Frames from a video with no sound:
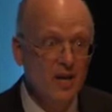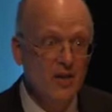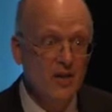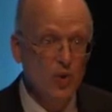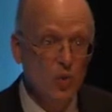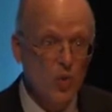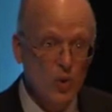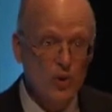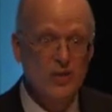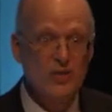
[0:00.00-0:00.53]

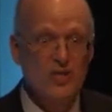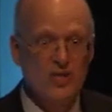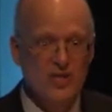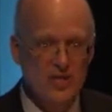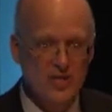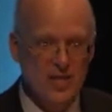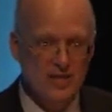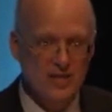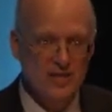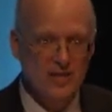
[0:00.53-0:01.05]
The
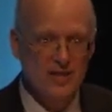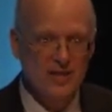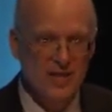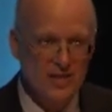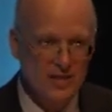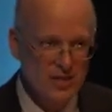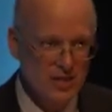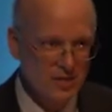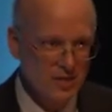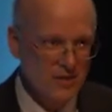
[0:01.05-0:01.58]
worst
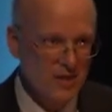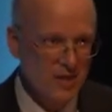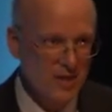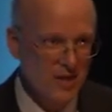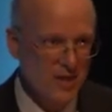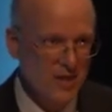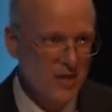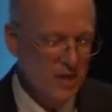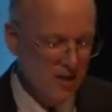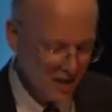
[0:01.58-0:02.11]
destination
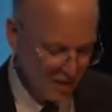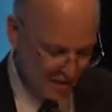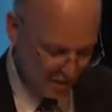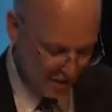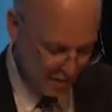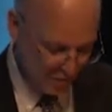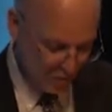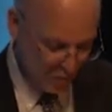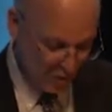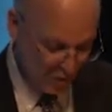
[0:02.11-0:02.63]
uh,
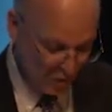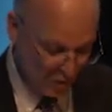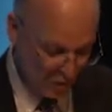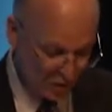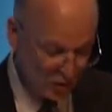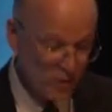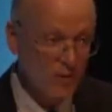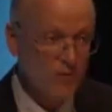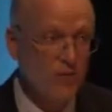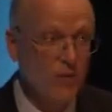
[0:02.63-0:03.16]
that we
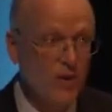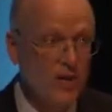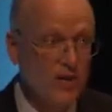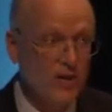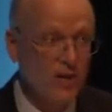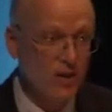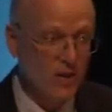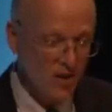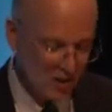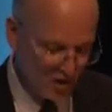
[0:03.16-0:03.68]
want to avoid at
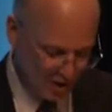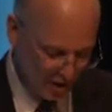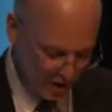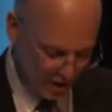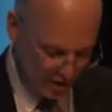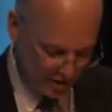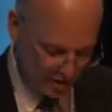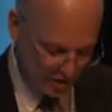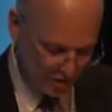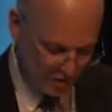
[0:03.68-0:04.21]
all
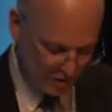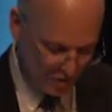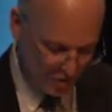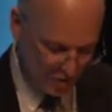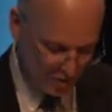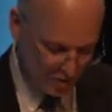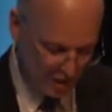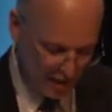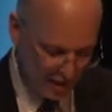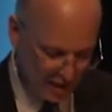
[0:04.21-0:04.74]
costs is, of
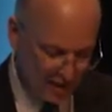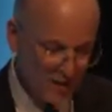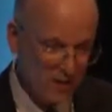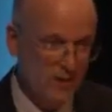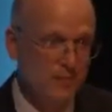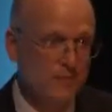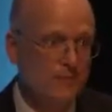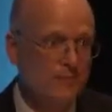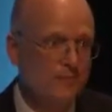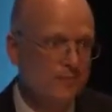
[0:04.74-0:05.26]
course,
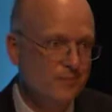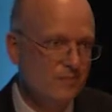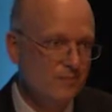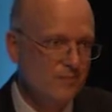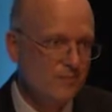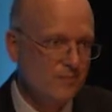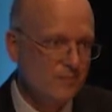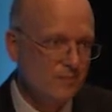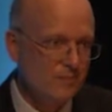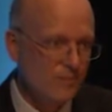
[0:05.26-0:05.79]
hell
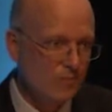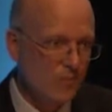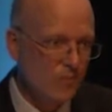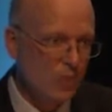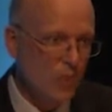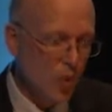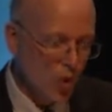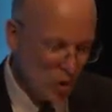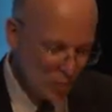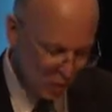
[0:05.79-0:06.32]

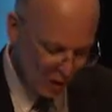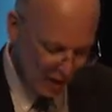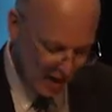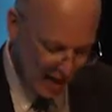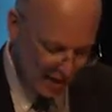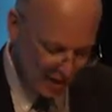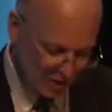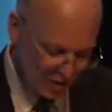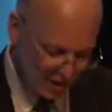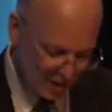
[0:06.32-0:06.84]
or more
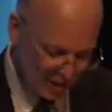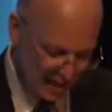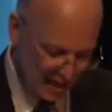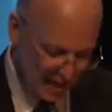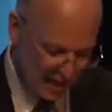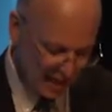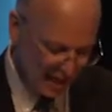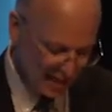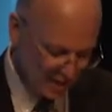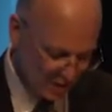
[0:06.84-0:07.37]
accurately,
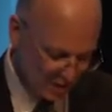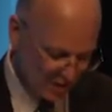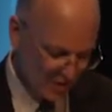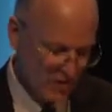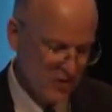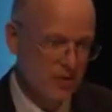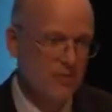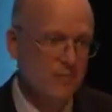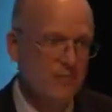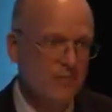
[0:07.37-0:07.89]

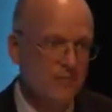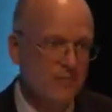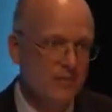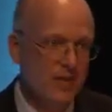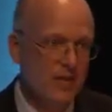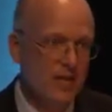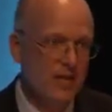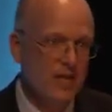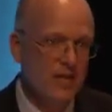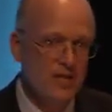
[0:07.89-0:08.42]
hells.
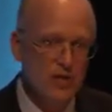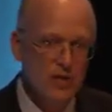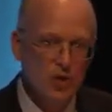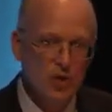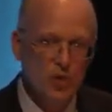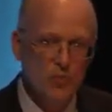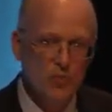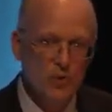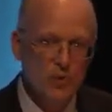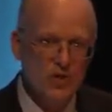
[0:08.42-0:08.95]

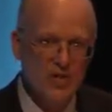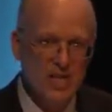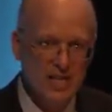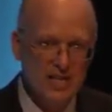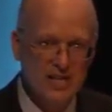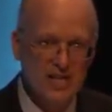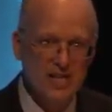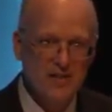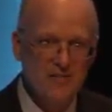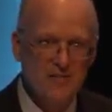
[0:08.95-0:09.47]
So Buddhist
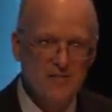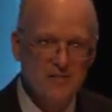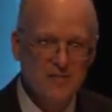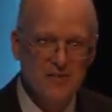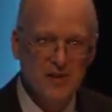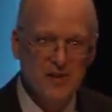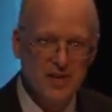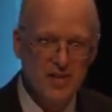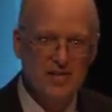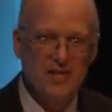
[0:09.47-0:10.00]
texts give
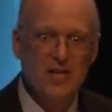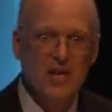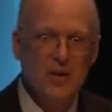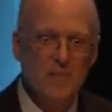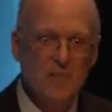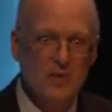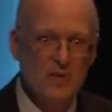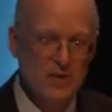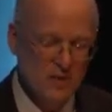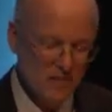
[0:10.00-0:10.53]
various
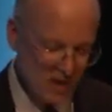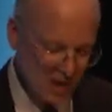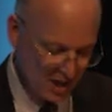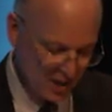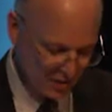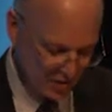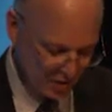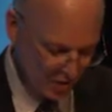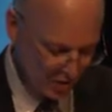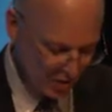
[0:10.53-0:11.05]
numbers of
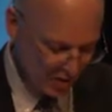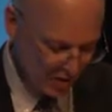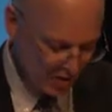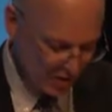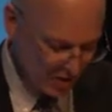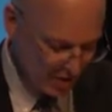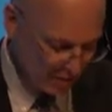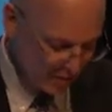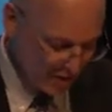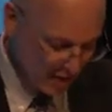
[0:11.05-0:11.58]
hells. According to
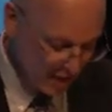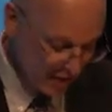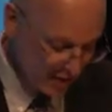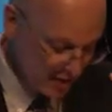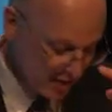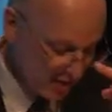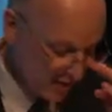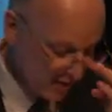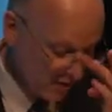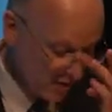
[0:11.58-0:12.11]
some
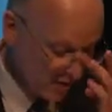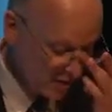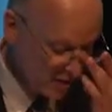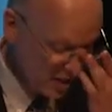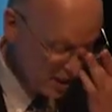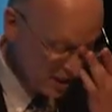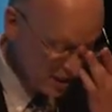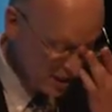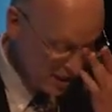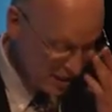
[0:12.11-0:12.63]
texts, there are
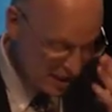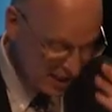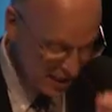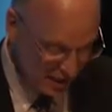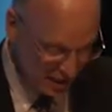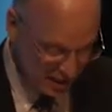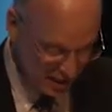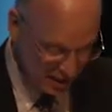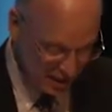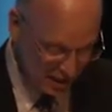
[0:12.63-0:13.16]

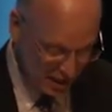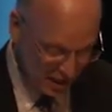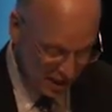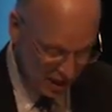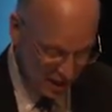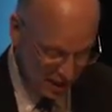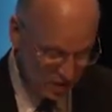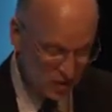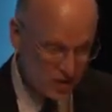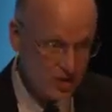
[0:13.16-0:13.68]
16,
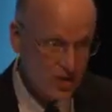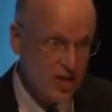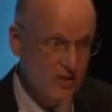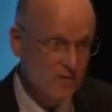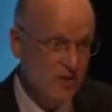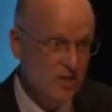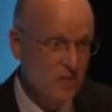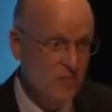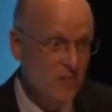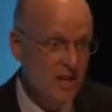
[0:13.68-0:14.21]
others
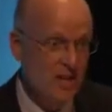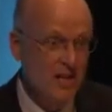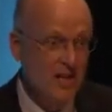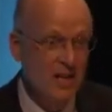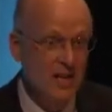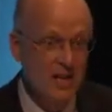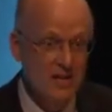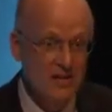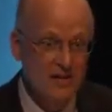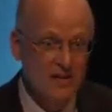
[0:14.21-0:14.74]
give as
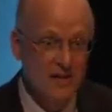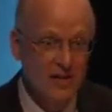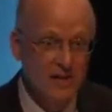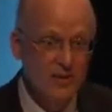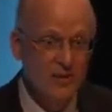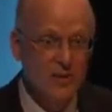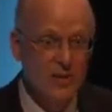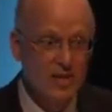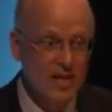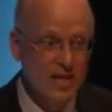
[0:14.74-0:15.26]
many as
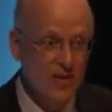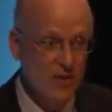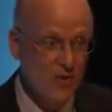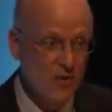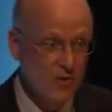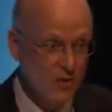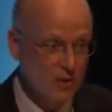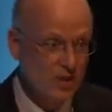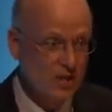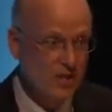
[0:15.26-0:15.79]

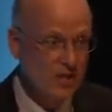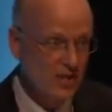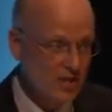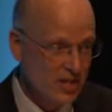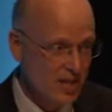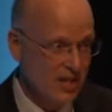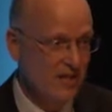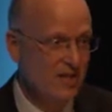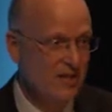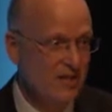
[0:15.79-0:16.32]

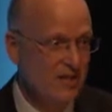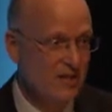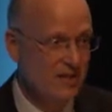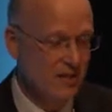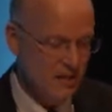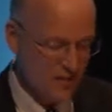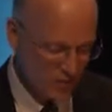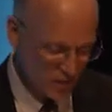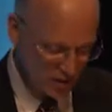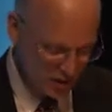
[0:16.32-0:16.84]
136
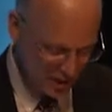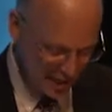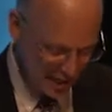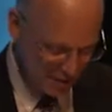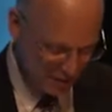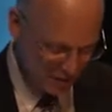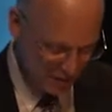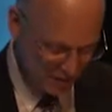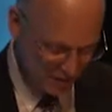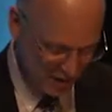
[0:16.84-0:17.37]
different
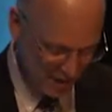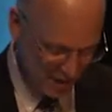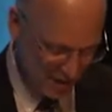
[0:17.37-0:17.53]
types of